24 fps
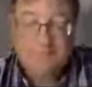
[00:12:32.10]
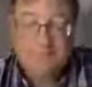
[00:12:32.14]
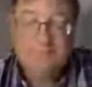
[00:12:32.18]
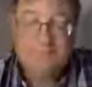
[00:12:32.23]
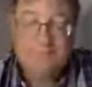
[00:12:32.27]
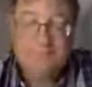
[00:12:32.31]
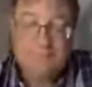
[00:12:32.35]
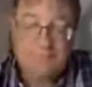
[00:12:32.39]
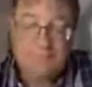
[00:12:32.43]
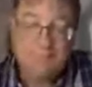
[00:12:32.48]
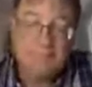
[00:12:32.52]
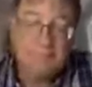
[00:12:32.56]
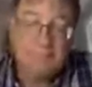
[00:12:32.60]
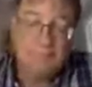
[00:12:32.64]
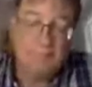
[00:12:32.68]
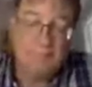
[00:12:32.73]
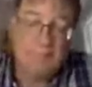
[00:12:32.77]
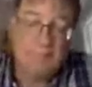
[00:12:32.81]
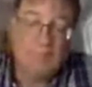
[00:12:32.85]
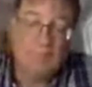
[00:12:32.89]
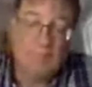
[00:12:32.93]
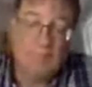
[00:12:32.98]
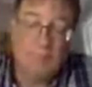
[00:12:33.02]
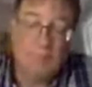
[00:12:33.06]

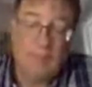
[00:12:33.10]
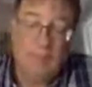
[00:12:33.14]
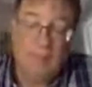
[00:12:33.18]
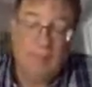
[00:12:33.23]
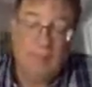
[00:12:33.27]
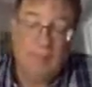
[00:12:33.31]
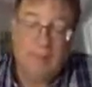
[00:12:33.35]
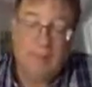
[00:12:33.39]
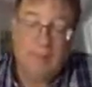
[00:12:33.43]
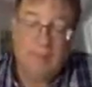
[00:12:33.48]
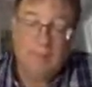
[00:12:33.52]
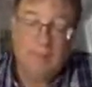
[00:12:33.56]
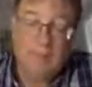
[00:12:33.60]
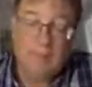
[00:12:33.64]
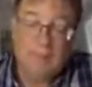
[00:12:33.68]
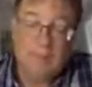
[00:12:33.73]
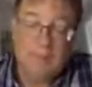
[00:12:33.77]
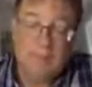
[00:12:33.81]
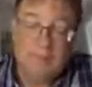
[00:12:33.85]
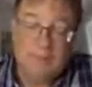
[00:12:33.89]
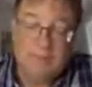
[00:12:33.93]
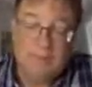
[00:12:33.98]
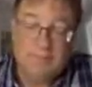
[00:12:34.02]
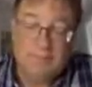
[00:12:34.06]

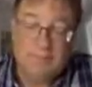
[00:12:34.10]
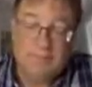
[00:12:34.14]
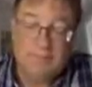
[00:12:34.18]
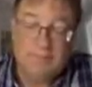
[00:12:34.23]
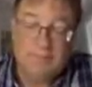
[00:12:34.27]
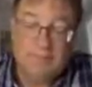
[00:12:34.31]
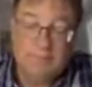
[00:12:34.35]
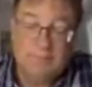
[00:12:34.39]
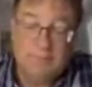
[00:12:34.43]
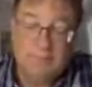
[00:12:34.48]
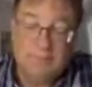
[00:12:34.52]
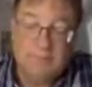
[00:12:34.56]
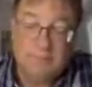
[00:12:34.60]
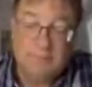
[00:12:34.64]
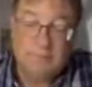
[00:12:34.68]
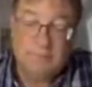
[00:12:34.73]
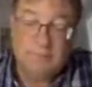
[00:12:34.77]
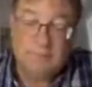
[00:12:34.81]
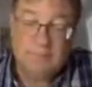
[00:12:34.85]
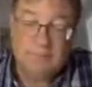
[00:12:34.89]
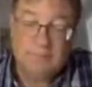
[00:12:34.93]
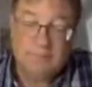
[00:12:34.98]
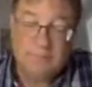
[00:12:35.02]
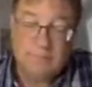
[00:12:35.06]

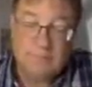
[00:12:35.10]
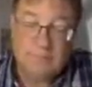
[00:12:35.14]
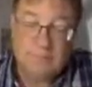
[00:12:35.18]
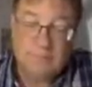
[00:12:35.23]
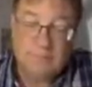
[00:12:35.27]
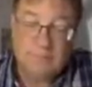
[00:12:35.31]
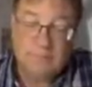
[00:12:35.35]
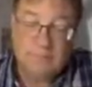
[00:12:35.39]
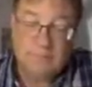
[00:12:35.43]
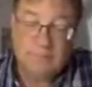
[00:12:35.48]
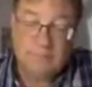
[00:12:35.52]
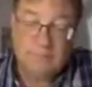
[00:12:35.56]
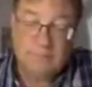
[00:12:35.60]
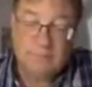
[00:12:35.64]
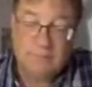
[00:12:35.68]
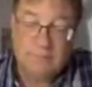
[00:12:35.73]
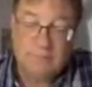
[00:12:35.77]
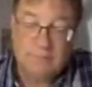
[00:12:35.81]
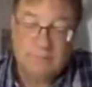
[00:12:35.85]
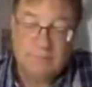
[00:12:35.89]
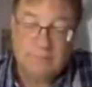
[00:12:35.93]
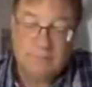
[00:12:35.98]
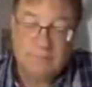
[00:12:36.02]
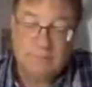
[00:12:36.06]

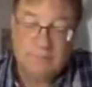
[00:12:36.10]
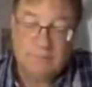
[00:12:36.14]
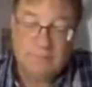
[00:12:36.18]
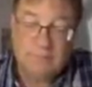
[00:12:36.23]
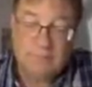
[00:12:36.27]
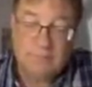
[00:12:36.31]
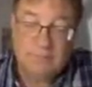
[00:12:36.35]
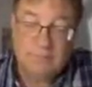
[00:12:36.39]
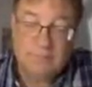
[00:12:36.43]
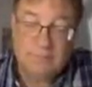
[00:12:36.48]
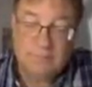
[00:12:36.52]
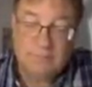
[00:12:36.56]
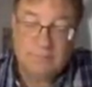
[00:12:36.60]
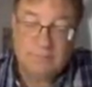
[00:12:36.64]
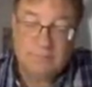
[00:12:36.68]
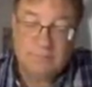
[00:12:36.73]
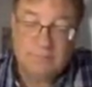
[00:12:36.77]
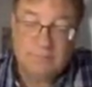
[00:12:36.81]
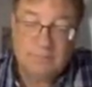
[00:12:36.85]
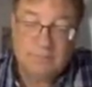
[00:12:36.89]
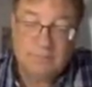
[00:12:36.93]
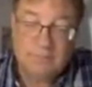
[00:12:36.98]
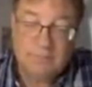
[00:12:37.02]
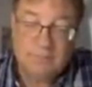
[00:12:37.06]

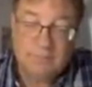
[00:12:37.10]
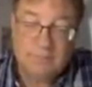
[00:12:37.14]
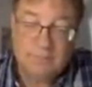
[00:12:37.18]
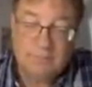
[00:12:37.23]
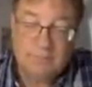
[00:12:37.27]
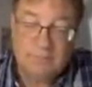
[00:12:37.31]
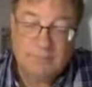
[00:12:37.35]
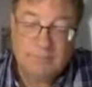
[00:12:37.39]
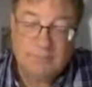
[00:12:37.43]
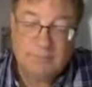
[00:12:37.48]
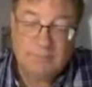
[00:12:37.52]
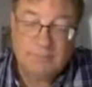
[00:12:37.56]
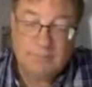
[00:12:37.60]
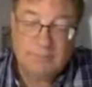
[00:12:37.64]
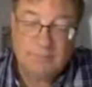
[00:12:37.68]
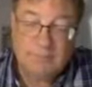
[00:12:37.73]
[no speech]